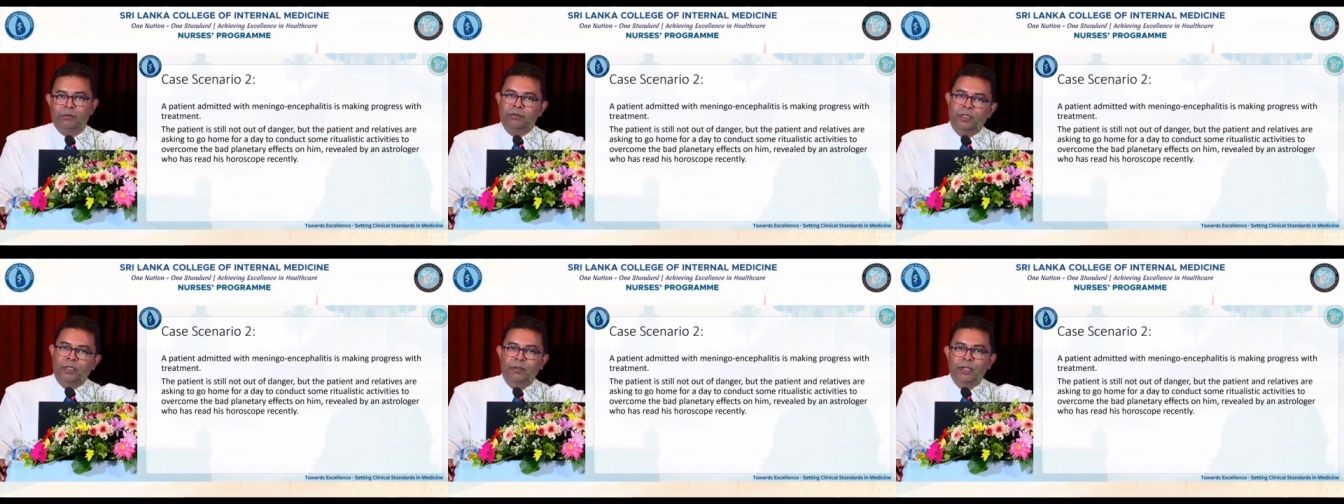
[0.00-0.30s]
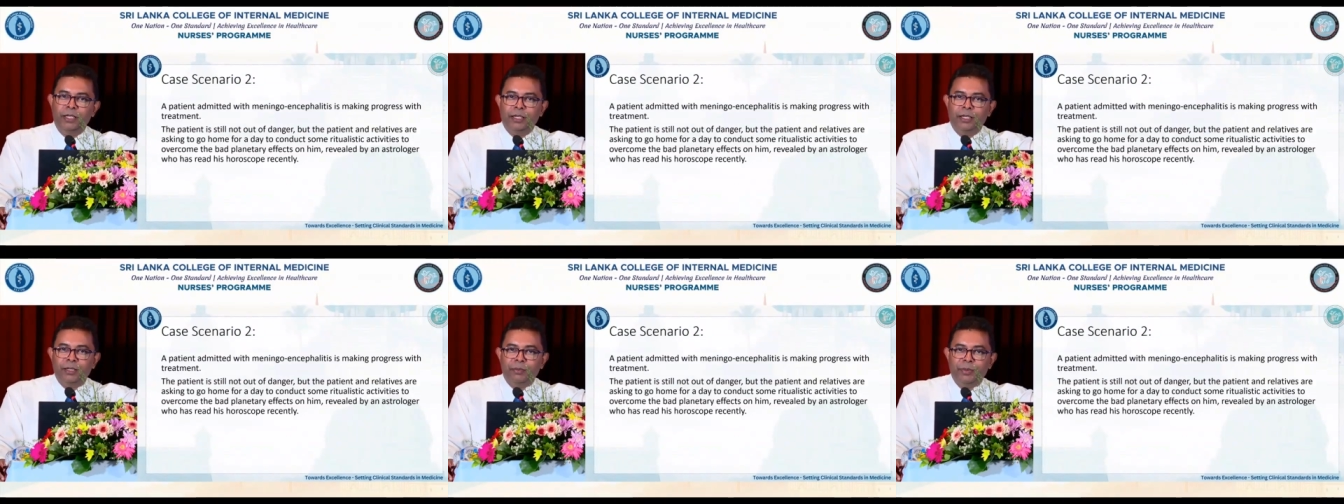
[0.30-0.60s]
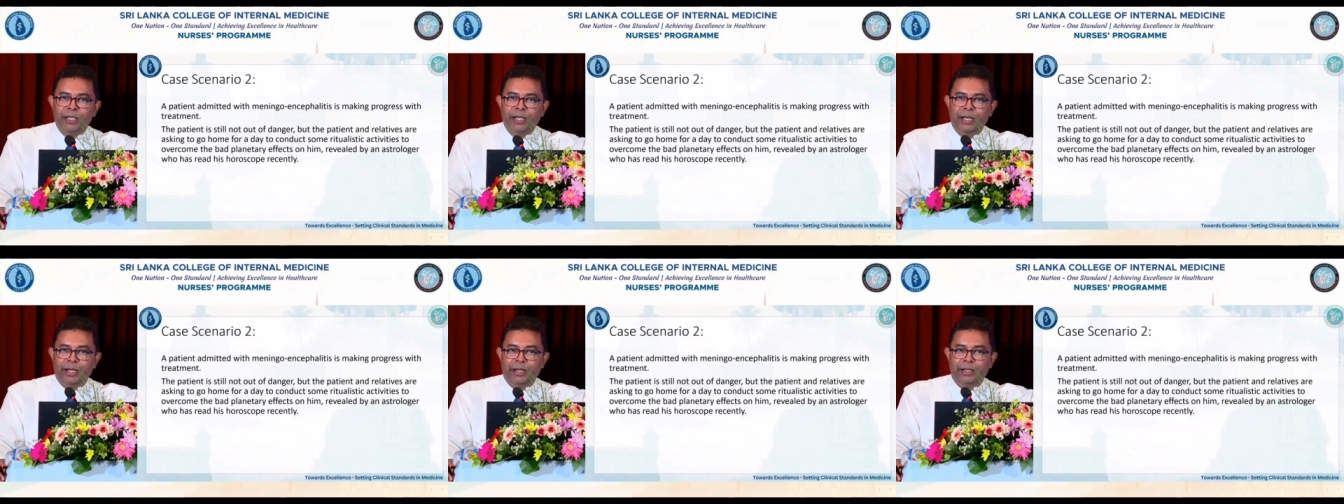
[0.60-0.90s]
We will
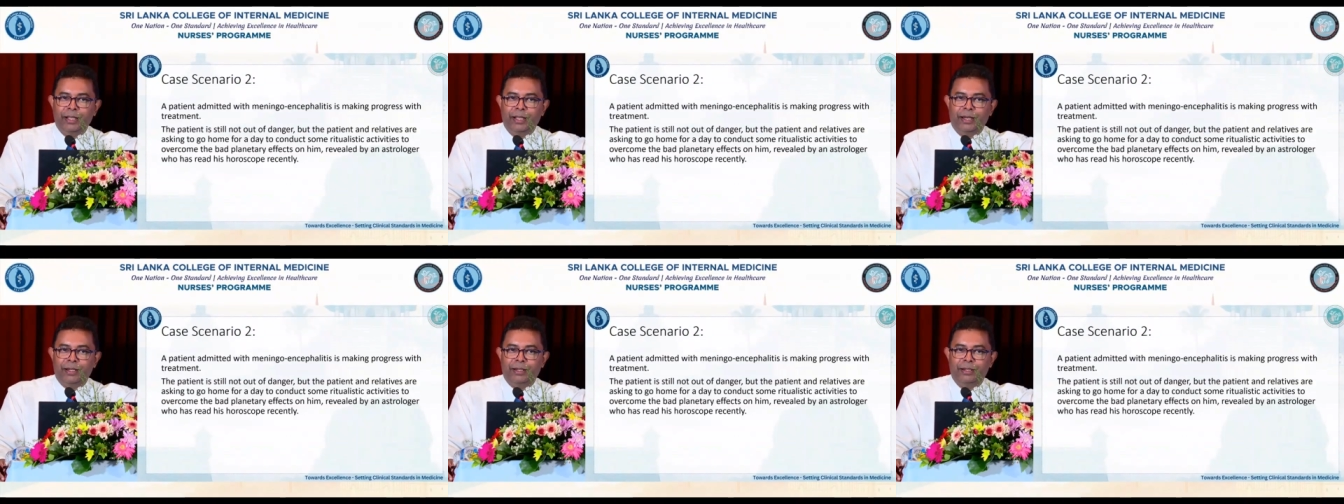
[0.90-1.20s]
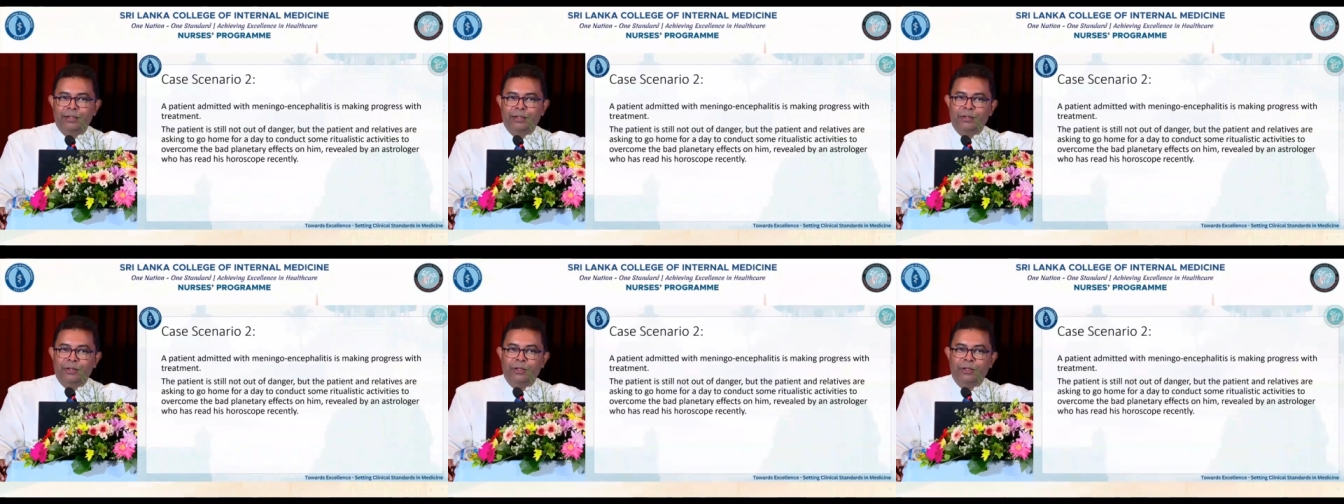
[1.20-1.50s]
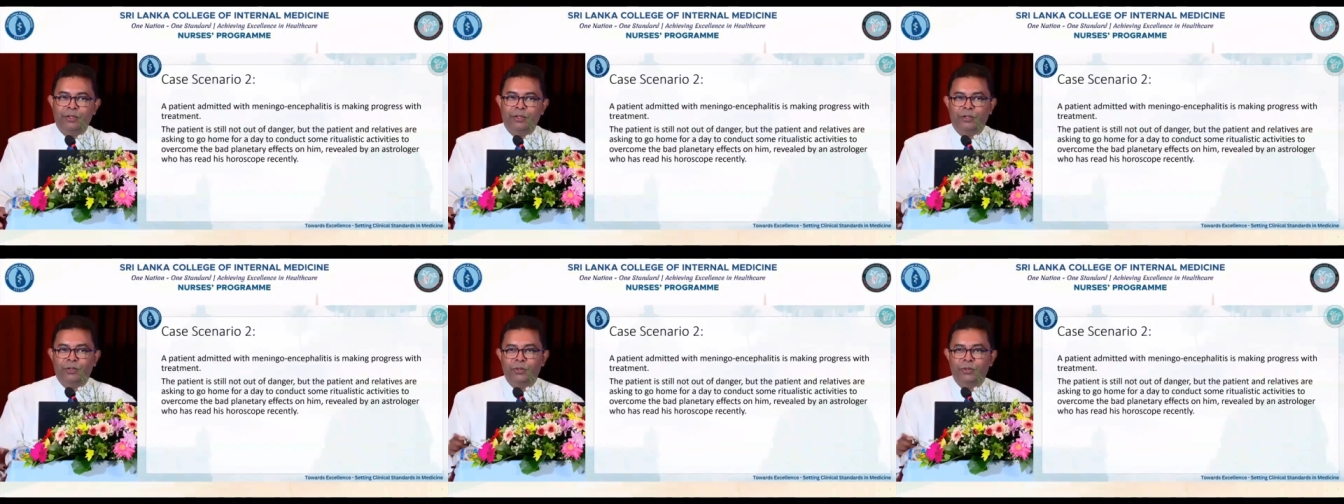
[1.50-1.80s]
accommodate that.
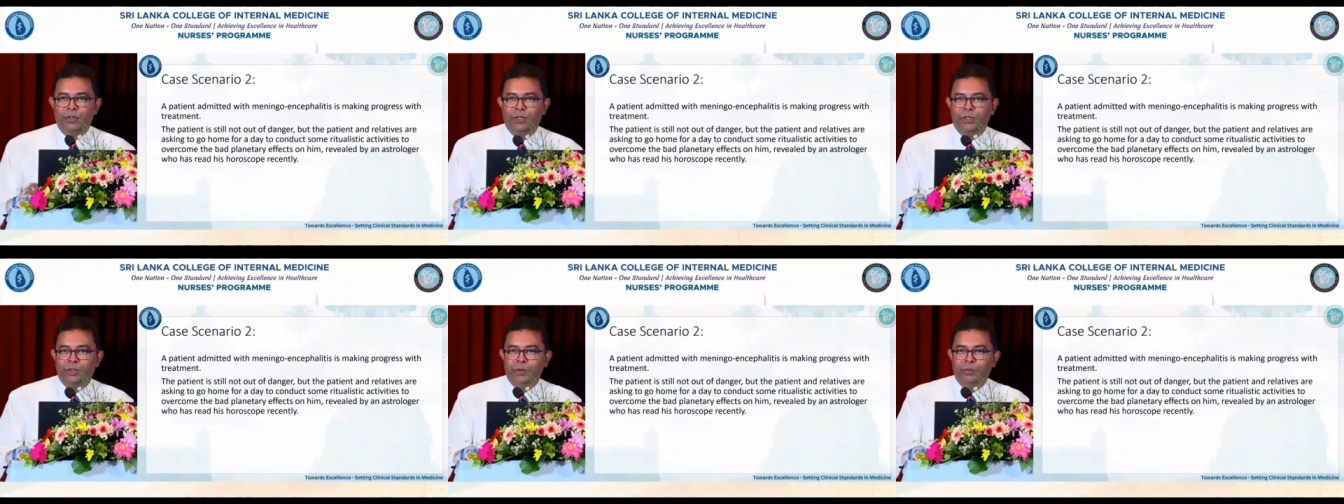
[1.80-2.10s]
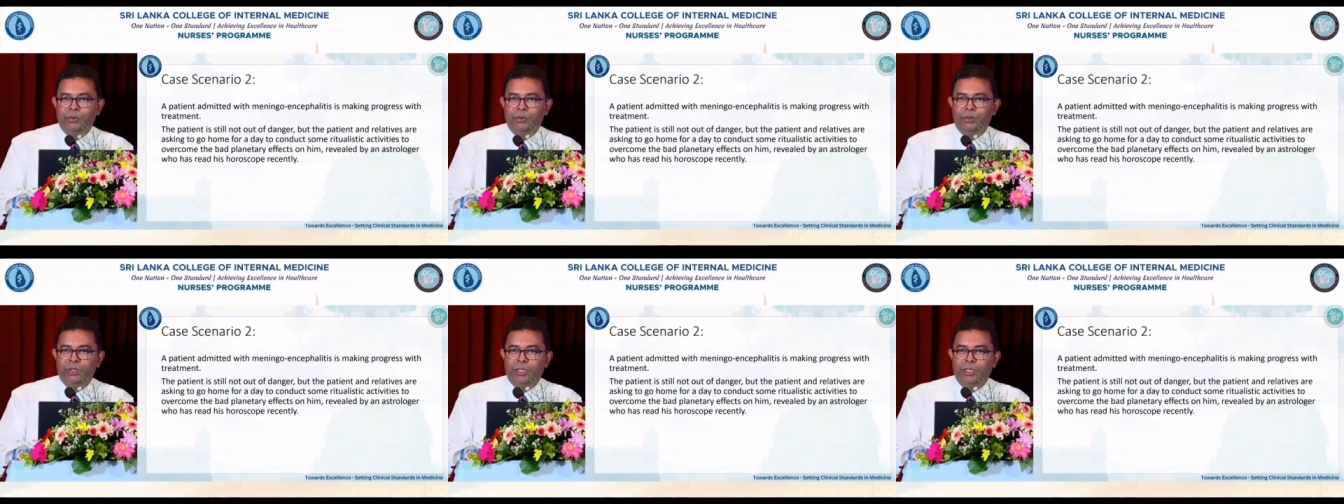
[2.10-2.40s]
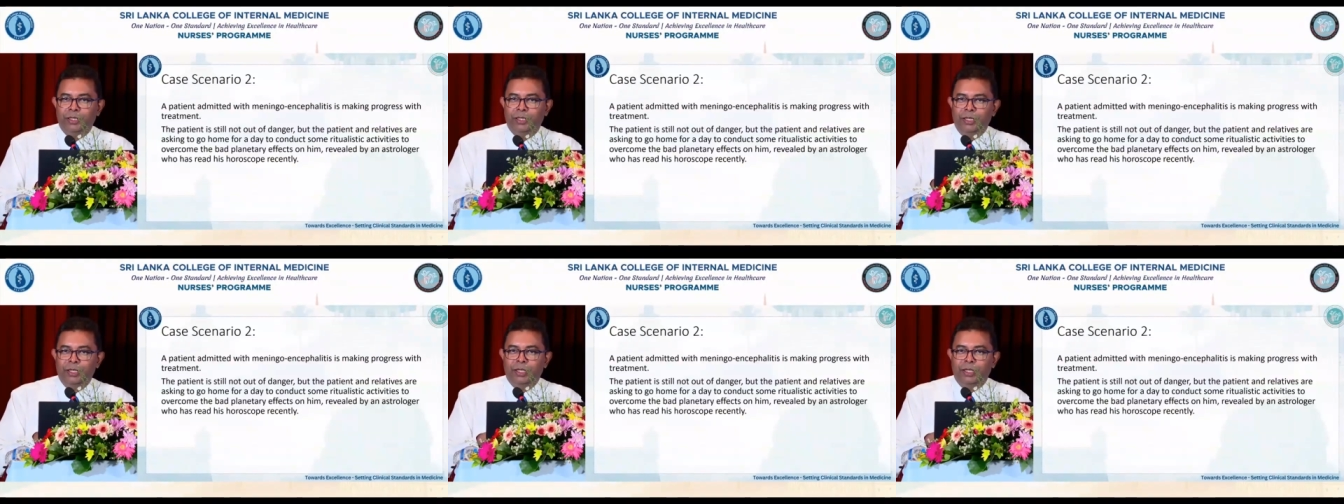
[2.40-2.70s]
Or if you want to put
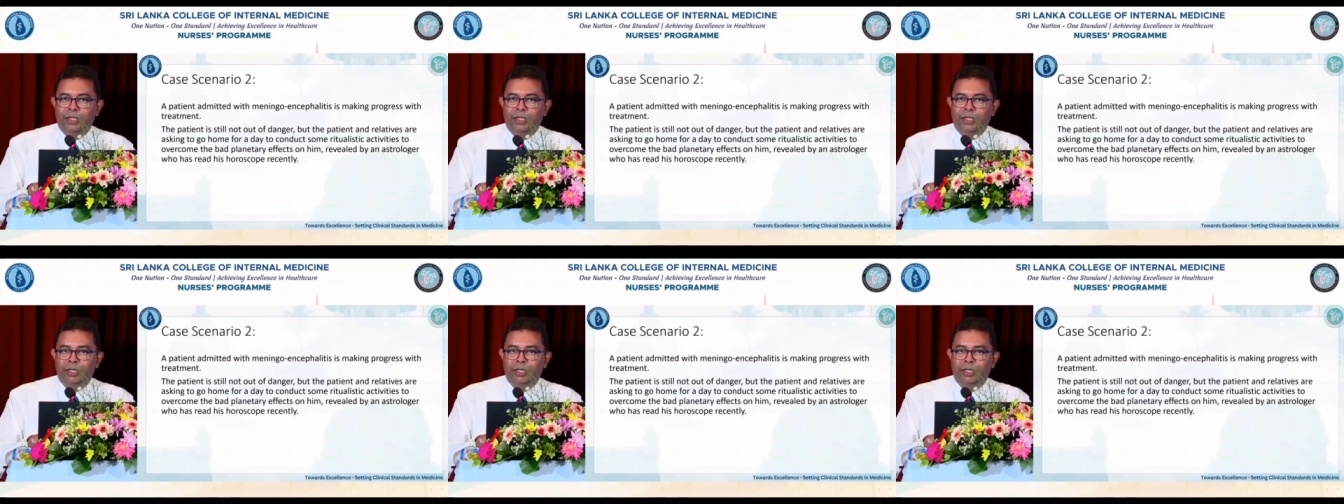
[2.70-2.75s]
a